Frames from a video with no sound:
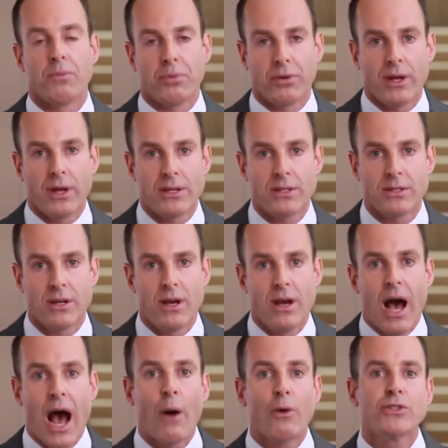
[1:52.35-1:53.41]
were in place,
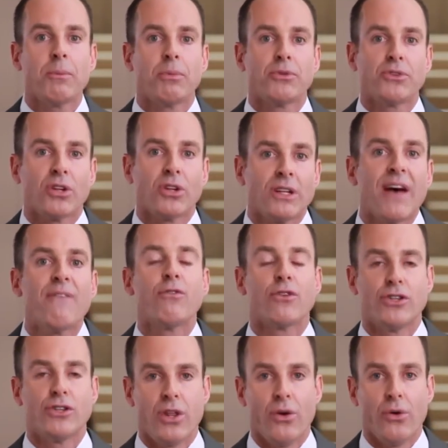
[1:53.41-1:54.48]
I was able to
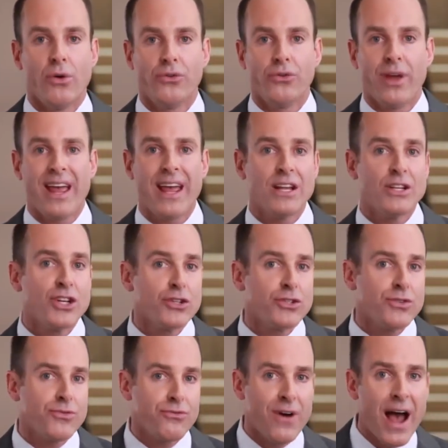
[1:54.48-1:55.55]
leverage those, and
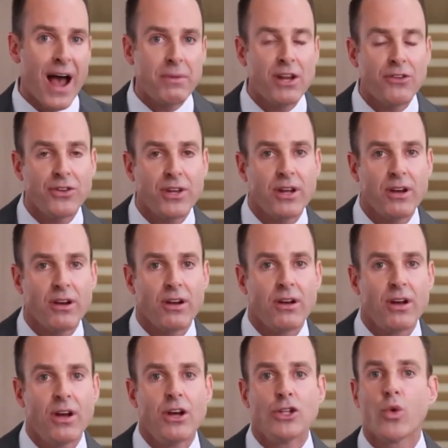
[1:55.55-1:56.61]
just 5 minutes
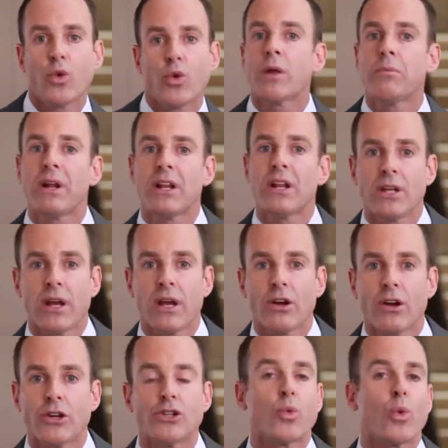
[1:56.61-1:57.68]
here, 20 minutes
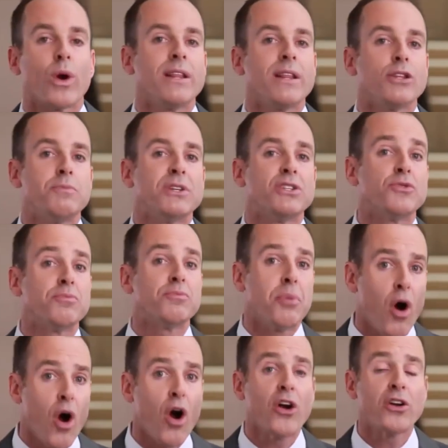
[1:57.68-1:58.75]
there, just working this business
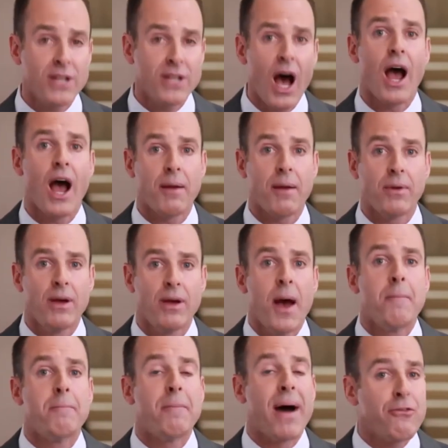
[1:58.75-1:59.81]
part-time.
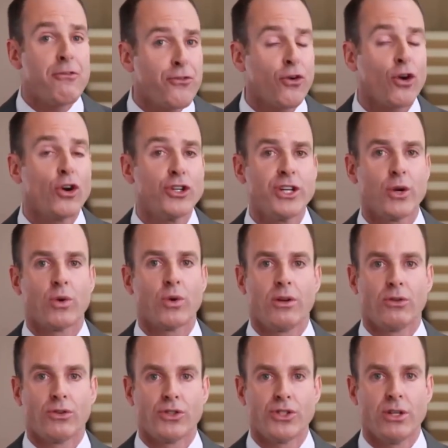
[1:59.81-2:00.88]
My first year with
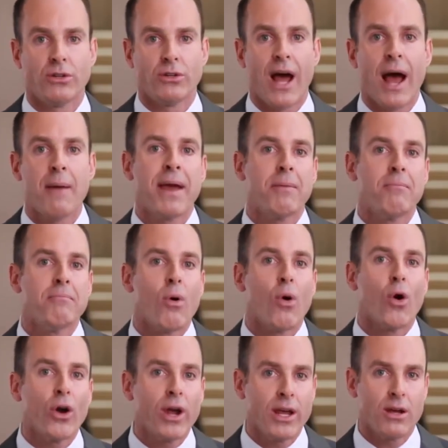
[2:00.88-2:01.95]
LegalShield, I made
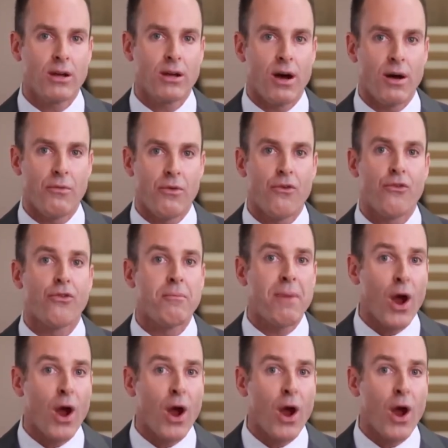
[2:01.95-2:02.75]
more income from